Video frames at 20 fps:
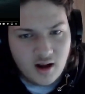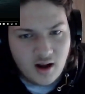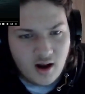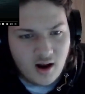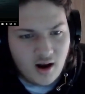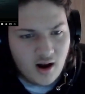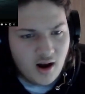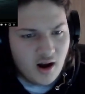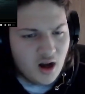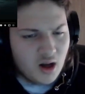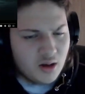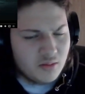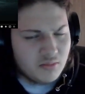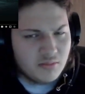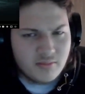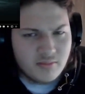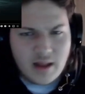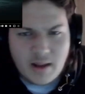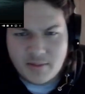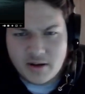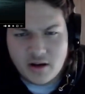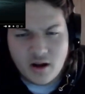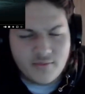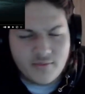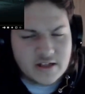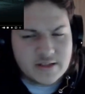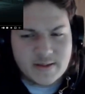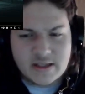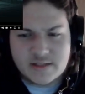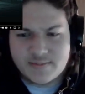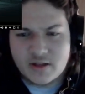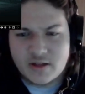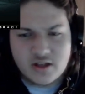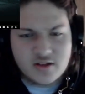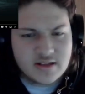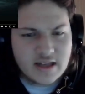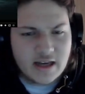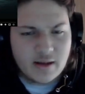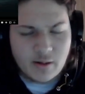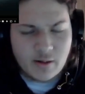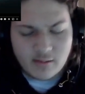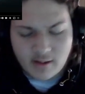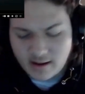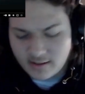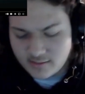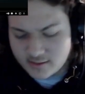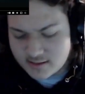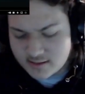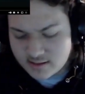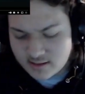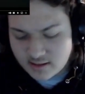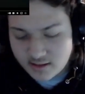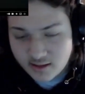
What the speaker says: Let me know if this beat's been used anywhere else.